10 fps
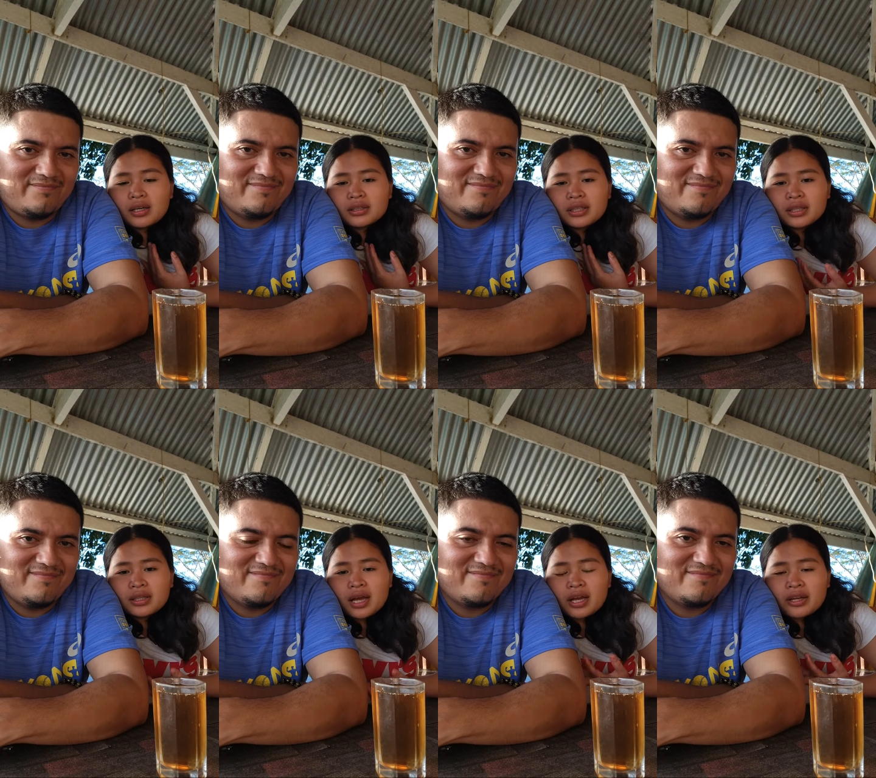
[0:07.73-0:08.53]
Speaker 1: the
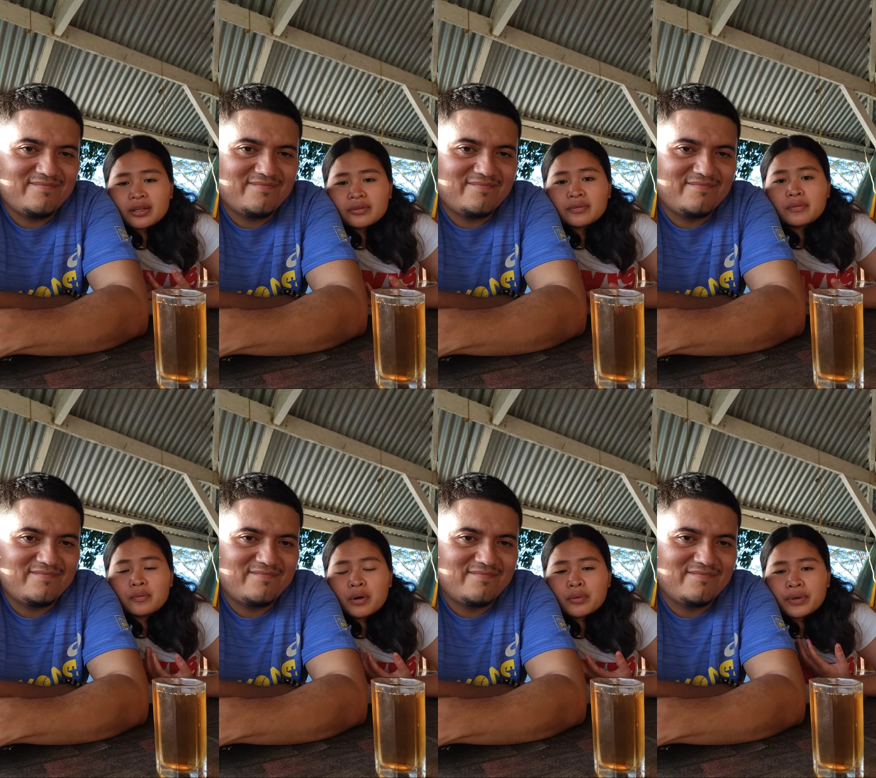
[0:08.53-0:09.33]
life
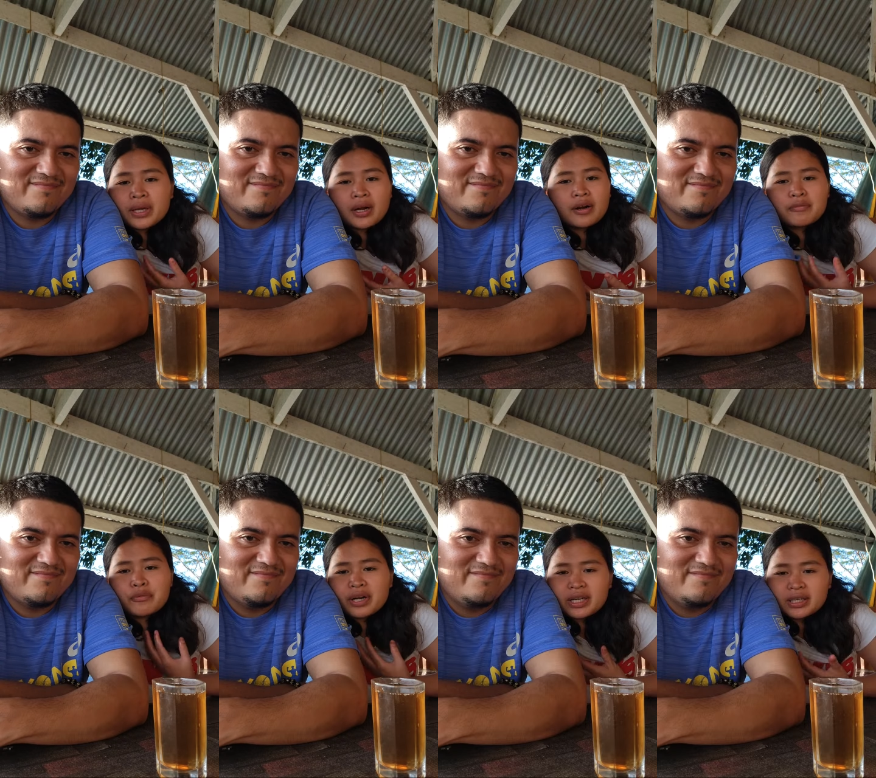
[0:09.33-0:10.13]
what we have
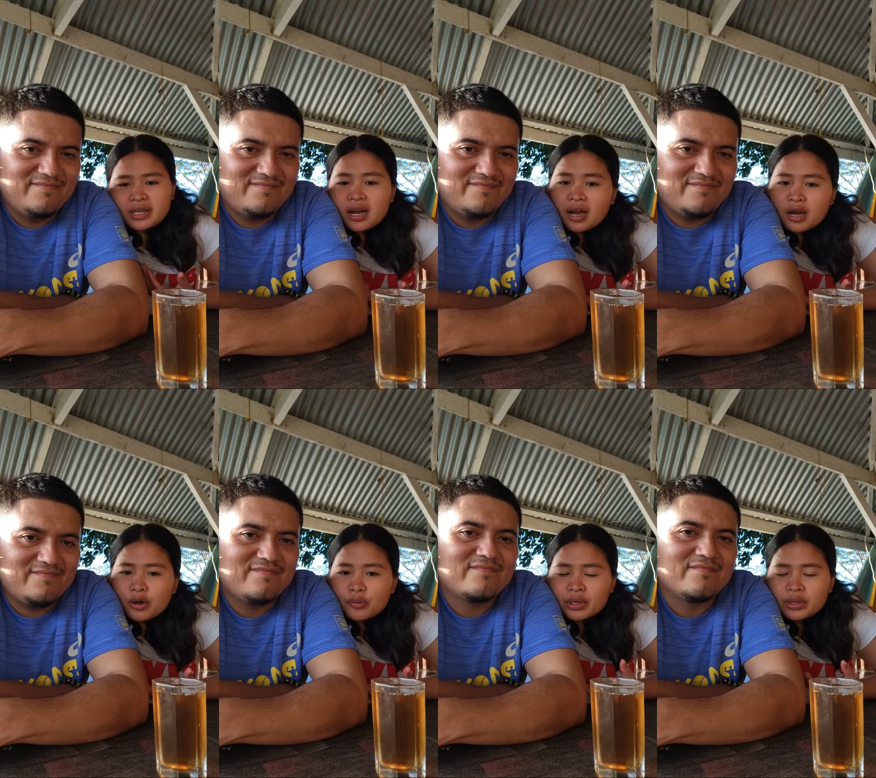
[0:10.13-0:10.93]
right
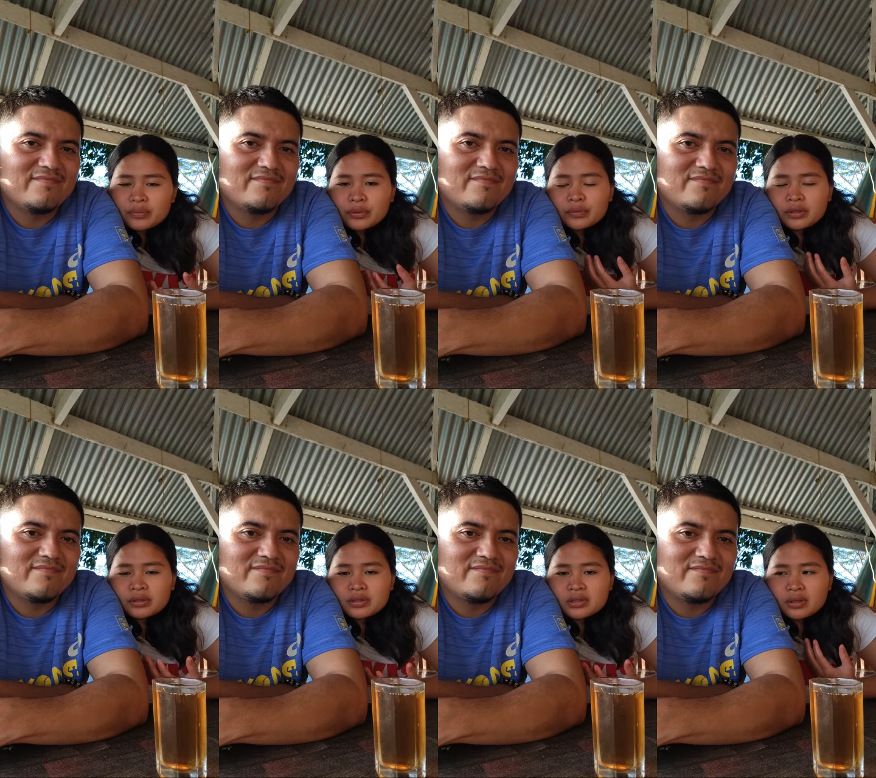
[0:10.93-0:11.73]
now even we
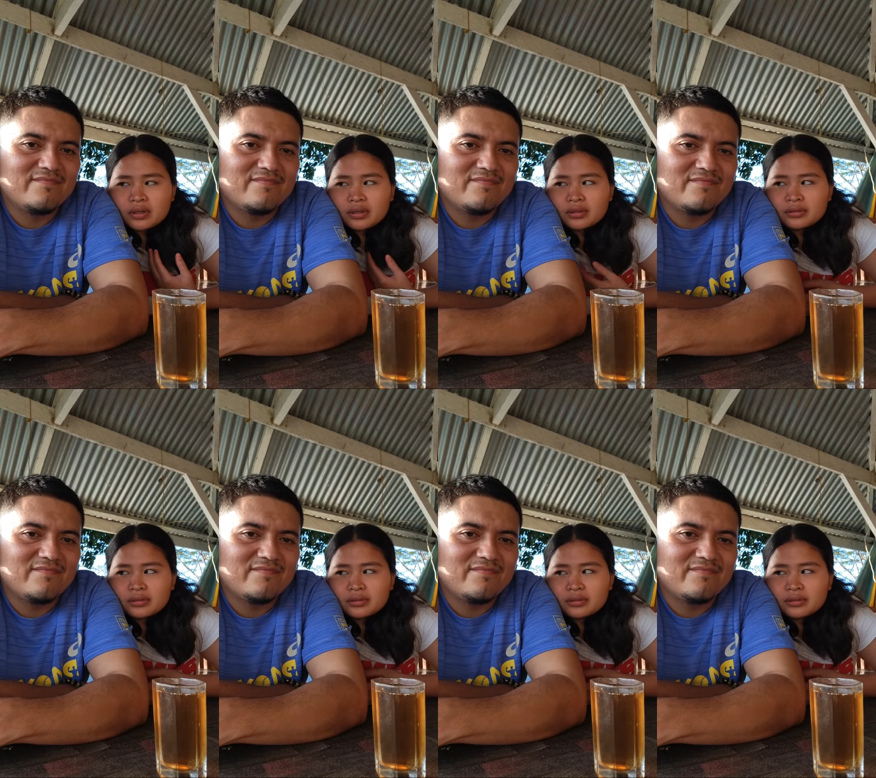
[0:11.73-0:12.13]
lost our